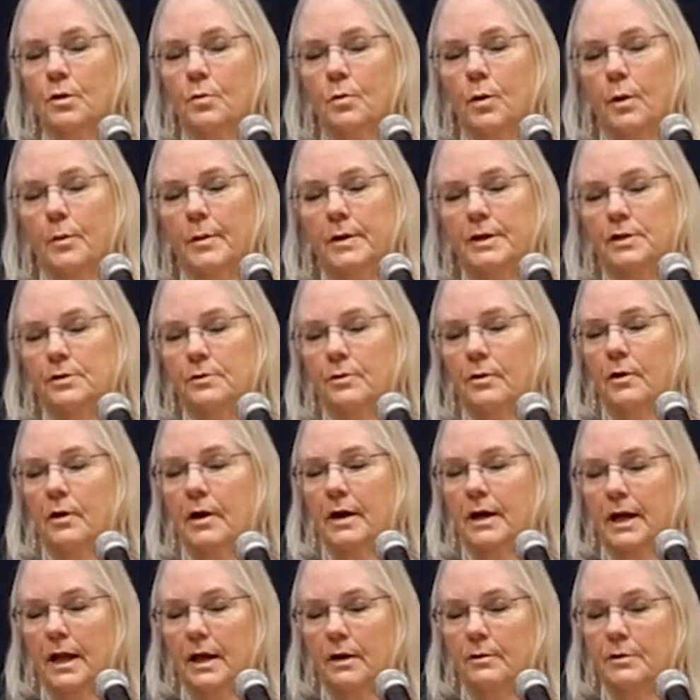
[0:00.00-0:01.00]
of the work we do
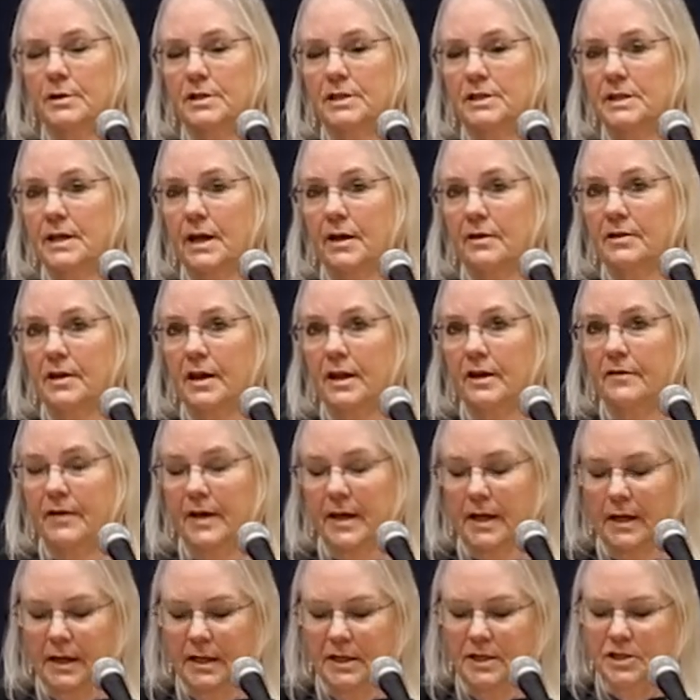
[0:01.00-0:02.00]
are in languages outside of
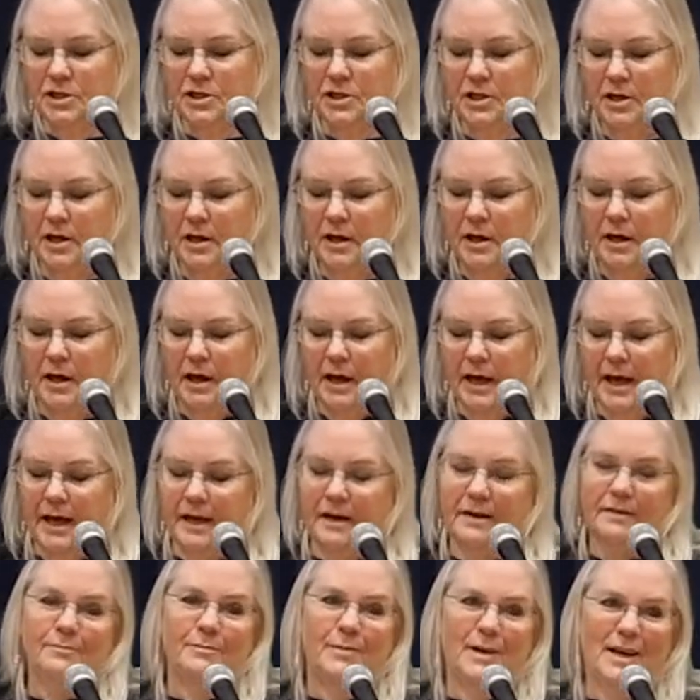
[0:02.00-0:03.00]
English,
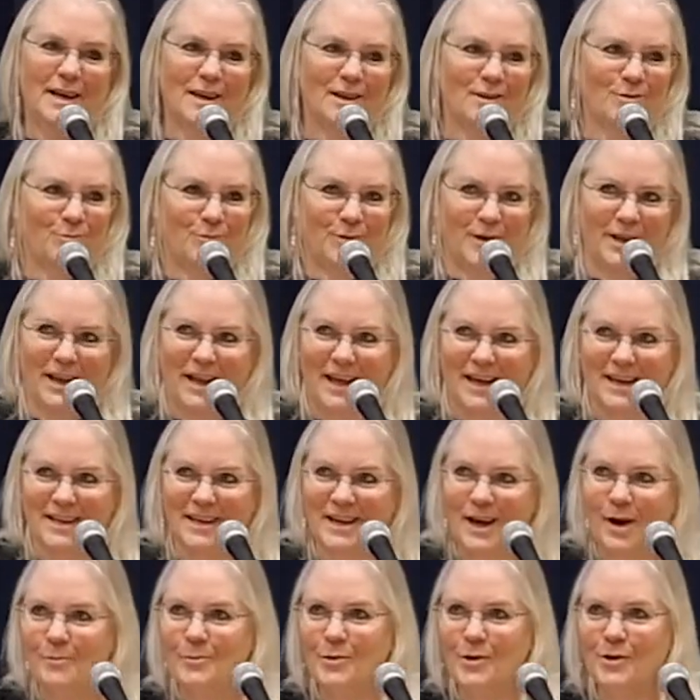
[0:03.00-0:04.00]
and because we like
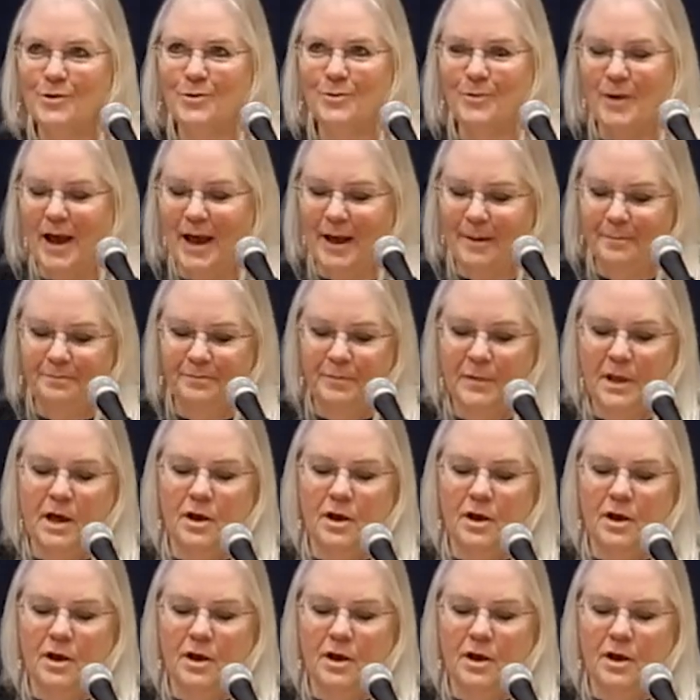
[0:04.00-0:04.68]
numbers, right?